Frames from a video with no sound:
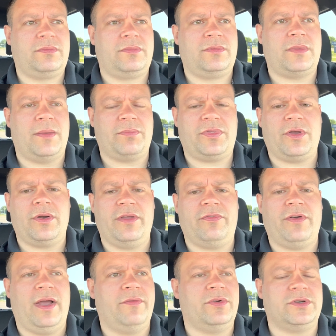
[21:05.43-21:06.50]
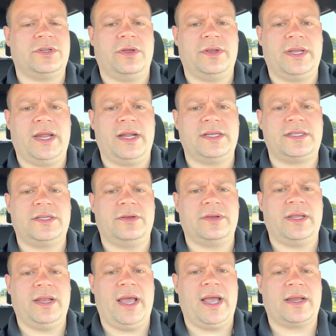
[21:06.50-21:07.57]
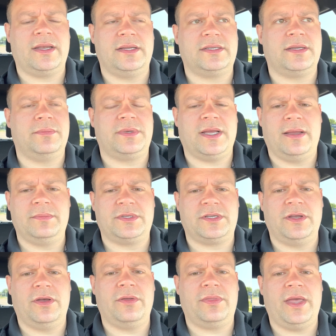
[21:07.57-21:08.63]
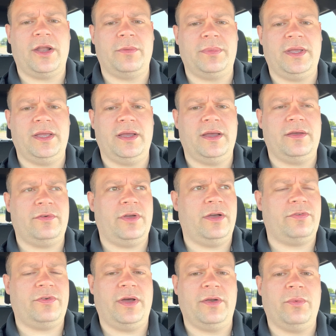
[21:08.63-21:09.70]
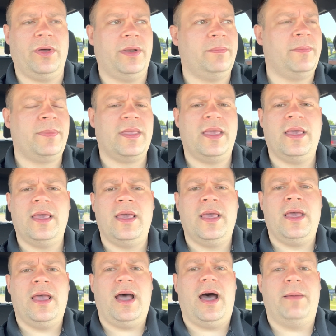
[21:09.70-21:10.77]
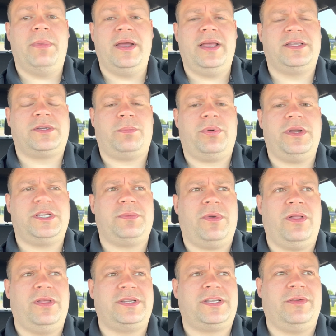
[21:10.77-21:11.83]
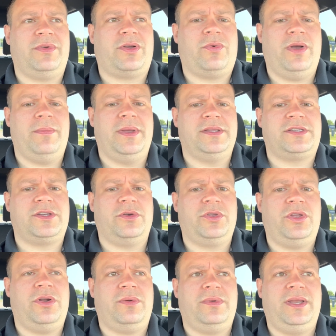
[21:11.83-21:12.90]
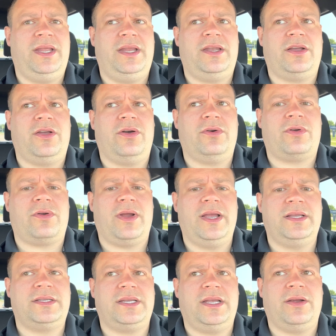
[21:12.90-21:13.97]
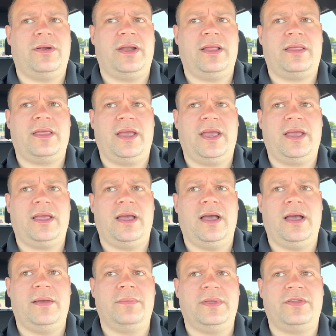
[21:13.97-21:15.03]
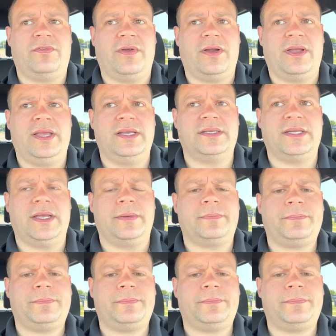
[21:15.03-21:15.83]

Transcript: I'm 35 years old and yet I still get acne sometimes. So that'll be a fun one. But it's a pretty small list of equipment, so you don't need to go crazy or anything. It's very easy.